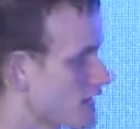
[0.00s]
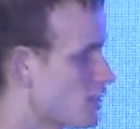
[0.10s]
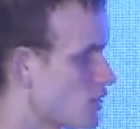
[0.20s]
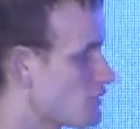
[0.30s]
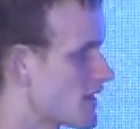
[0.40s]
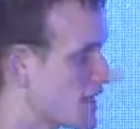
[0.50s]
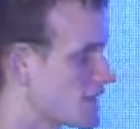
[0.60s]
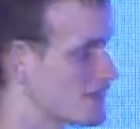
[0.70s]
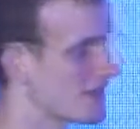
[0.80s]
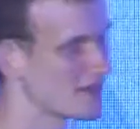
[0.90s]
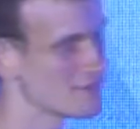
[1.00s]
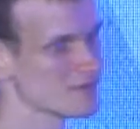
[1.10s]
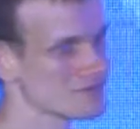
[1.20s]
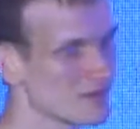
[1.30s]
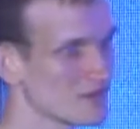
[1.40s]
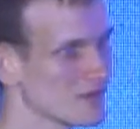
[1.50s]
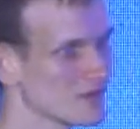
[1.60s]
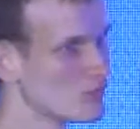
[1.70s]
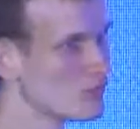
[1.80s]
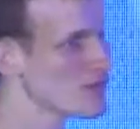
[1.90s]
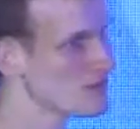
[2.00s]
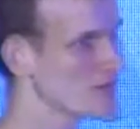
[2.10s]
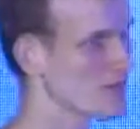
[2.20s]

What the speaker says: 4 pieces of data. One of them is